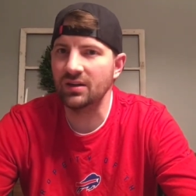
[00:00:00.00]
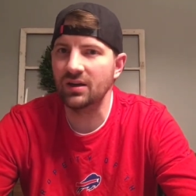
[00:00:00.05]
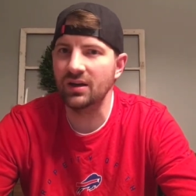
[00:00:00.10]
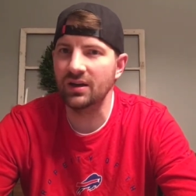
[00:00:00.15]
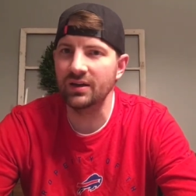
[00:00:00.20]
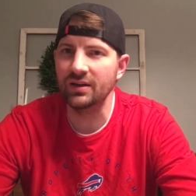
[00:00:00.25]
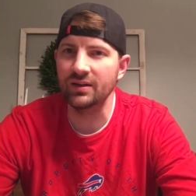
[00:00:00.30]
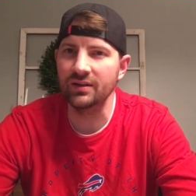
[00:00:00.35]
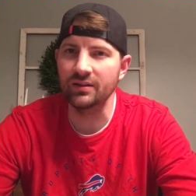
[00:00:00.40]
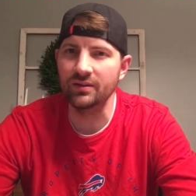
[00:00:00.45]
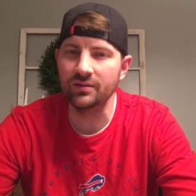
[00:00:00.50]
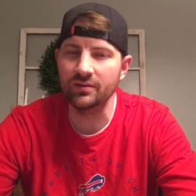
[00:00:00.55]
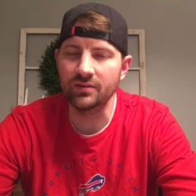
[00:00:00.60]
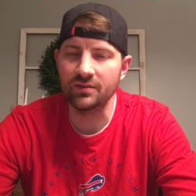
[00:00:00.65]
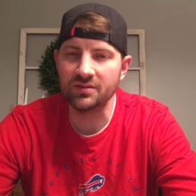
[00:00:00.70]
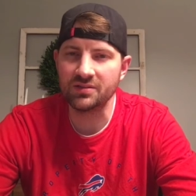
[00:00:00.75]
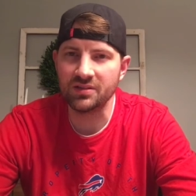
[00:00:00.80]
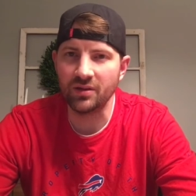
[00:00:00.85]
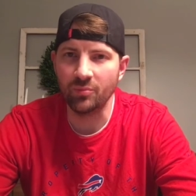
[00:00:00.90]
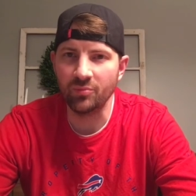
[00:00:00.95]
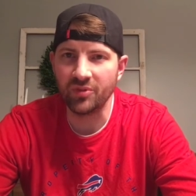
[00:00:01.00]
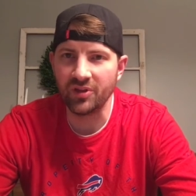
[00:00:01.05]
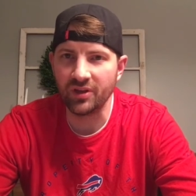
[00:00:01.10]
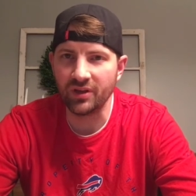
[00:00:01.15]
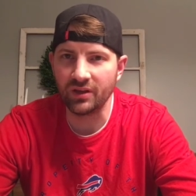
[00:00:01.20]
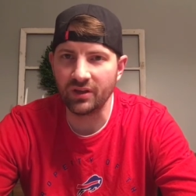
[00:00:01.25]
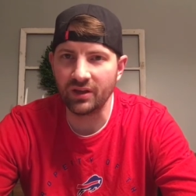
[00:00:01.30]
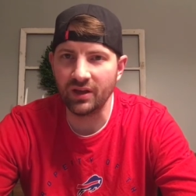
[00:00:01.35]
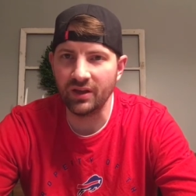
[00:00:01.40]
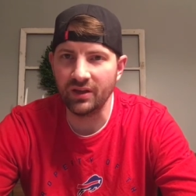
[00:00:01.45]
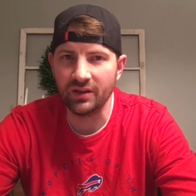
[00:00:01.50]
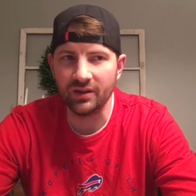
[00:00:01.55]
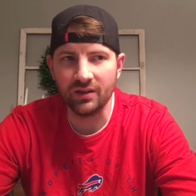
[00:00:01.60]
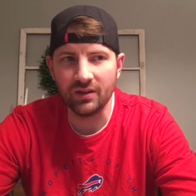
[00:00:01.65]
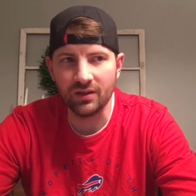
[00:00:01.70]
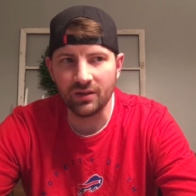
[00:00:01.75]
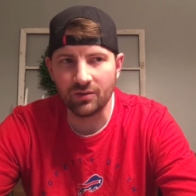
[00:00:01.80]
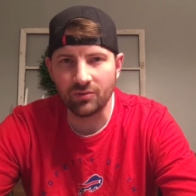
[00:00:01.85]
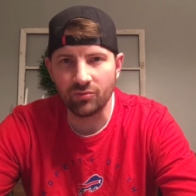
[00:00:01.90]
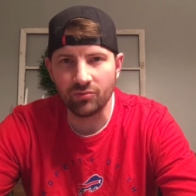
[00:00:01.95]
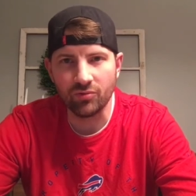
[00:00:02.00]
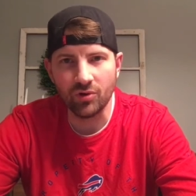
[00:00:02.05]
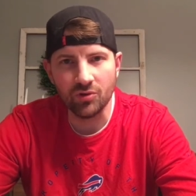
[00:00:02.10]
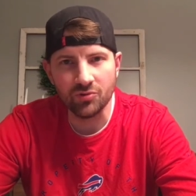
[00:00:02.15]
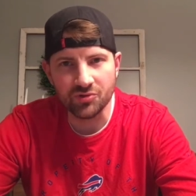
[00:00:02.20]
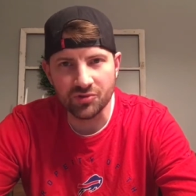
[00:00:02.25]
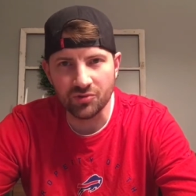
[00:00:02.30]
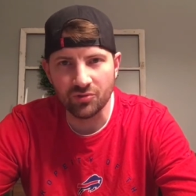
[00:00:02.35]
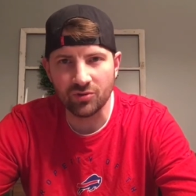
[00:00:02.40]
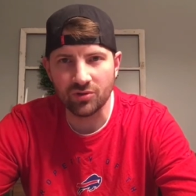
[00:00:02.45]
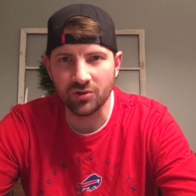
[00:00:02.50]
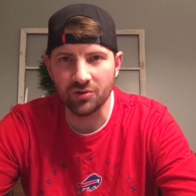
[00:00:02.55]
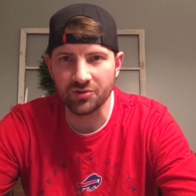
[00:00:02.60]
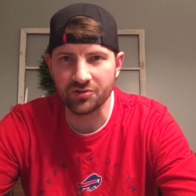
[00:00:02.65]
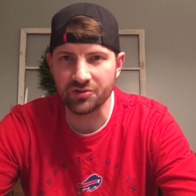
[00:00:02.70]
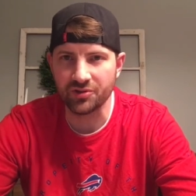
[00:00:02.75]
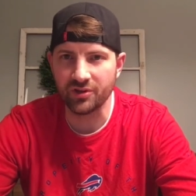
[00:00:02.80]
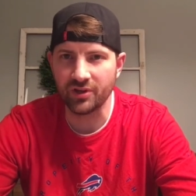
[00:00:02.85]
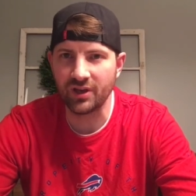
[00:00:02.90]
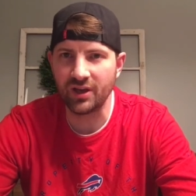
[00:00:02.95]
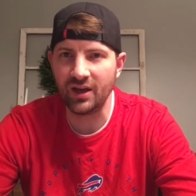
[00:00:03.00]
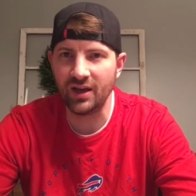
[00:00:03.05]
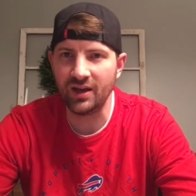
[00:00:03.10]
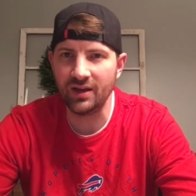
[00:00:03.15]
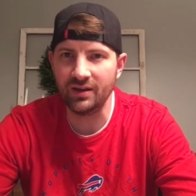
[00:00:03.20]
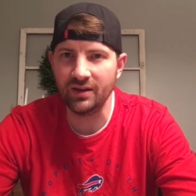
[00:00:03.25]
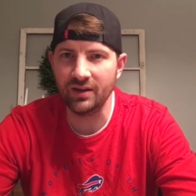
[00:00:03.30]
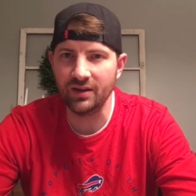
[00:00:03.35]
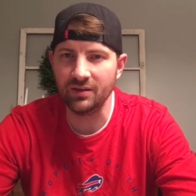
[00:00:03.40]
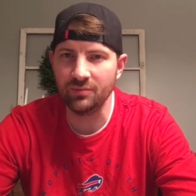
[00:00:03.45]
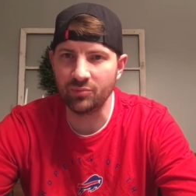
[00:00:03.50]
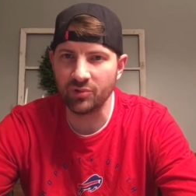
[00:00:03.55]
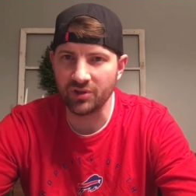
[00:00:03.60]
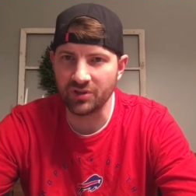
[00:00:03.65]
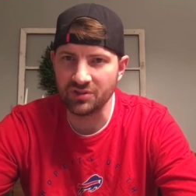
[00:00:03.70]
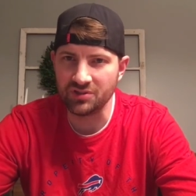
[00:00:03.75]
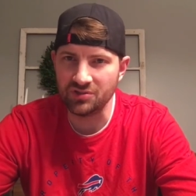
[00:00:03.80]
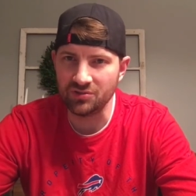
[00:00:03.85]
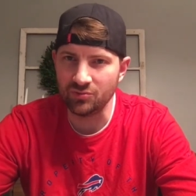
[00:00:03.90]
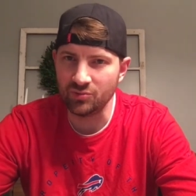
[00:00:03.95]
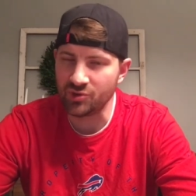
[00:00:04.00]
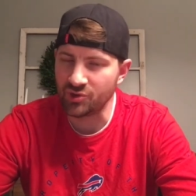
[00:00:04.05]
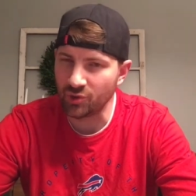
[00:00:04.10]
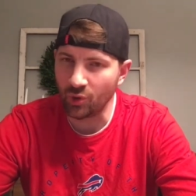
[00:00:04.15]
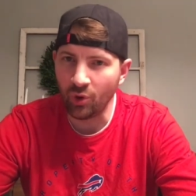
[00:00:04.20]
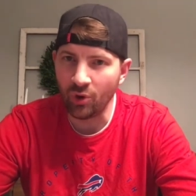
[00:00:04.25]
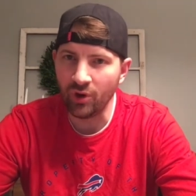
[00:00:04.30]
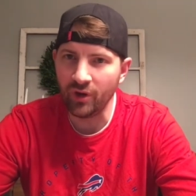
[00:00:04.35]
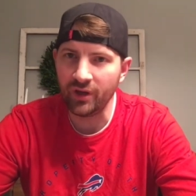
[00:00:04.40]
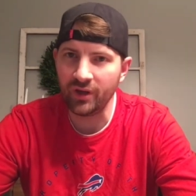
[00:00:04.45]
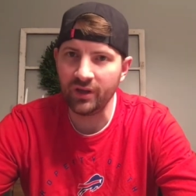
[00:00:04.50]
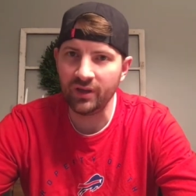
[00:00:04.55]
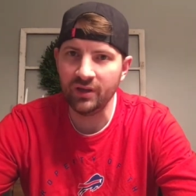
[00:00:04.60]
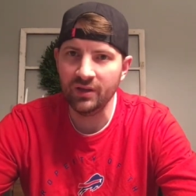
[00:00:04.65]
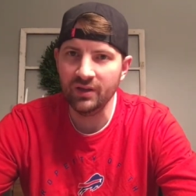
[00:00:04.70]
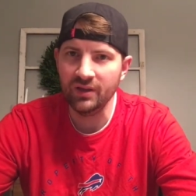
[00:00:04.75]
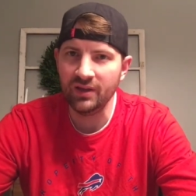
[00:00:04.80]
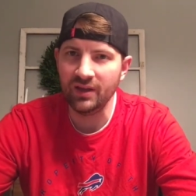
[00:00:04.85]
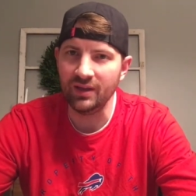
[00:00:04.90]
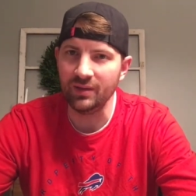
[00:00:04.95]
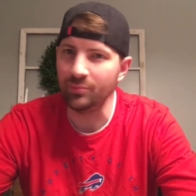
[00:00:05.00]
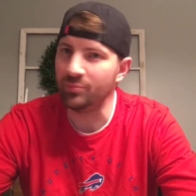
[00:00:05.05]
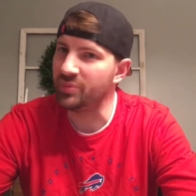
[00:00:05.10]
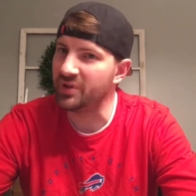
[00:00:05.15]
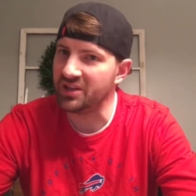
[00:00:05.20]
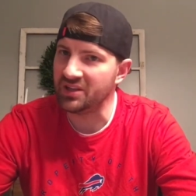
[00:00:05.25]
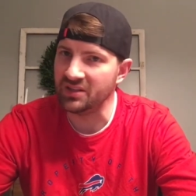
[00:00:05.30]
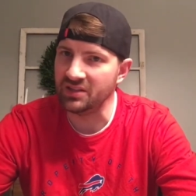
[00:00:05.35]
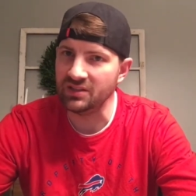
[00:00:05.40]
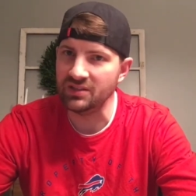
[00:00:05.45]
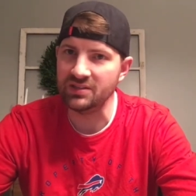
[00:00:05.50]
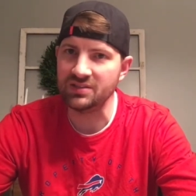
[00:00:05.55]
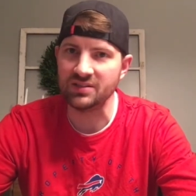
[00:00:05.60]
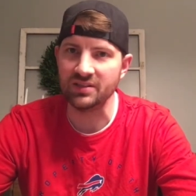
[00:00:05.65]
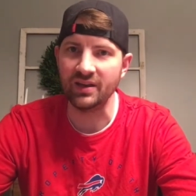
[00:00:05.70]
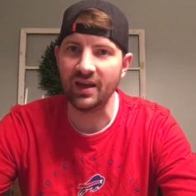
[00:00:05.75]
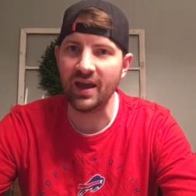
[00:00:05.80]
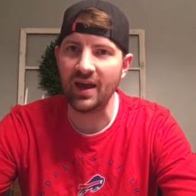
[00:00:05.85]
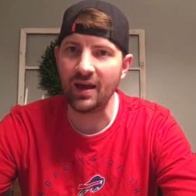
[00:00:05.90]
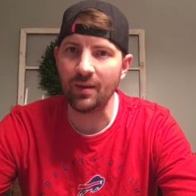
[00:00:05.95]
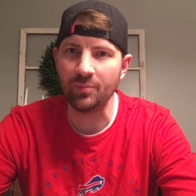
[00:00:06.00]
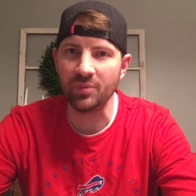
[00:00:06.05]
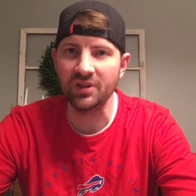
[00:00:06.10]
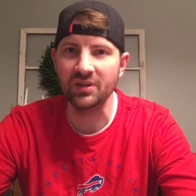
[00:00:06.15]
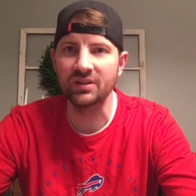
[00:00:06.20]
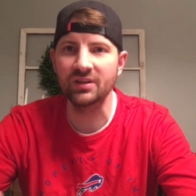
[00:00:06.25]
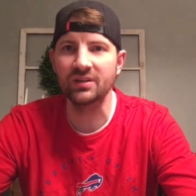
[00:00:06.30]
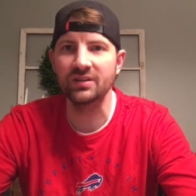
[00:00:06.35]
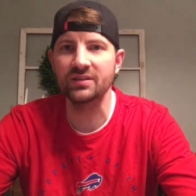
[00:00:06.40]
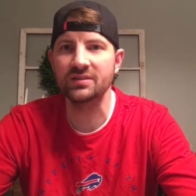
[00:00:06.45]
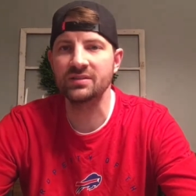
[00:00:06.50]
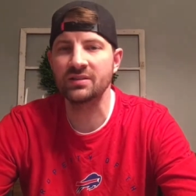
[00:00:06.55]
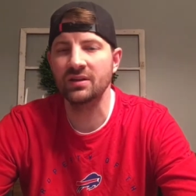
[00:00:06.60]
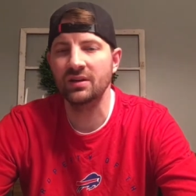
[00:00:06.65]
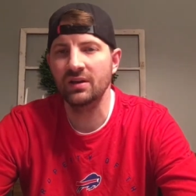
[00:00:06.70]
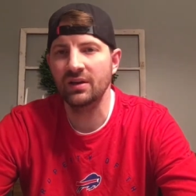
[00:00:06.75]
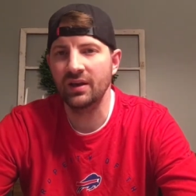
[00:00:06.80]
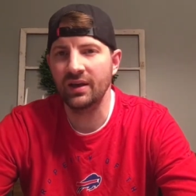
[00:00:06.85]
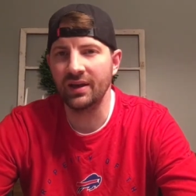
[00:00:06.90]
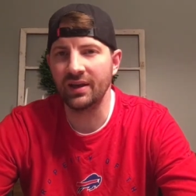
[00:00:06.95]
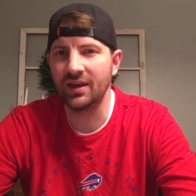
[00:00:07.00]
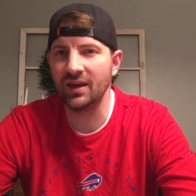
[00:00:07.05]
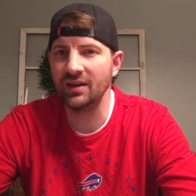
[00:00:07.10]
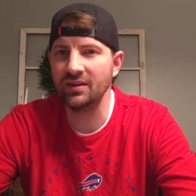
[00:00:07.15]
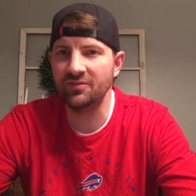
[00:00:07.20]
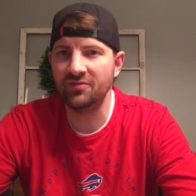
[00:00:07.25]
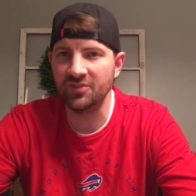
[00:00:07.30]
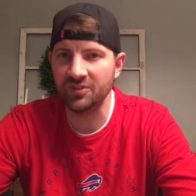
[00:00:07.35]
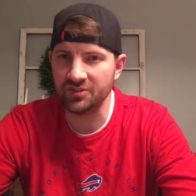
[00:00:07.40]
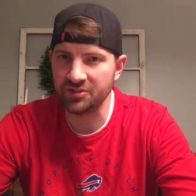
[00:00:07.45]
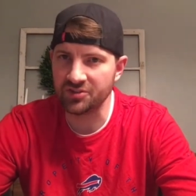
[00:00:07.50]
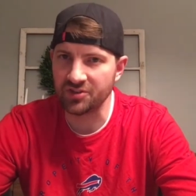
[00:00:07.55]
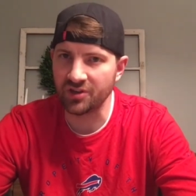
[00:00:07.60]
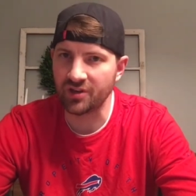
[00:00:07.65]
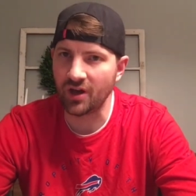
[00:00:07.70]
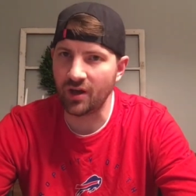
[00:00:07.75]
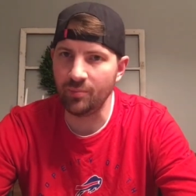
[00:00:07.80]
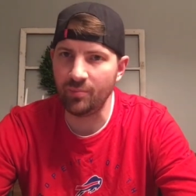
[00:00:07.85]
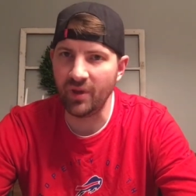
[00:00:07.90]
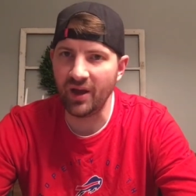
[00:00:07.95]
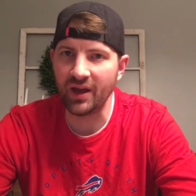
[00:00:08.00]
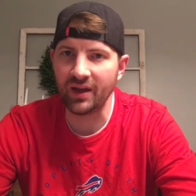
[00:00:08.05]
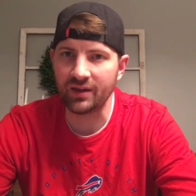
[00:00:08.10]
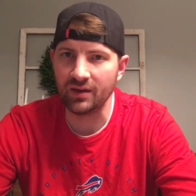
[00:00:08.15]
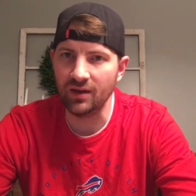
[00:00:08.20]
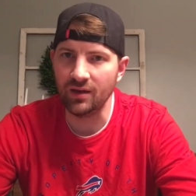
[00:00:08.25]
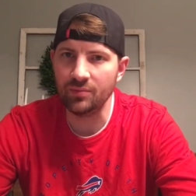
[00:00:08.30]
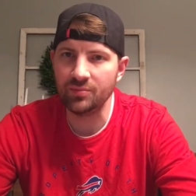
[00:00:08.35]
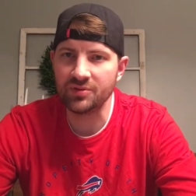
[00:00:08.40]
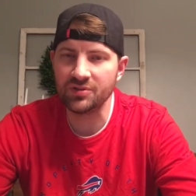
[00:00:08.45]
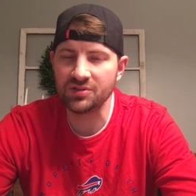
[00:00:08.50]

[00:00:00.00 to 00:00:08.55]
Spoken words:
on something, and it grows you closer to God, and it brings you joy and peace and happiness and kind of fills your cup back up.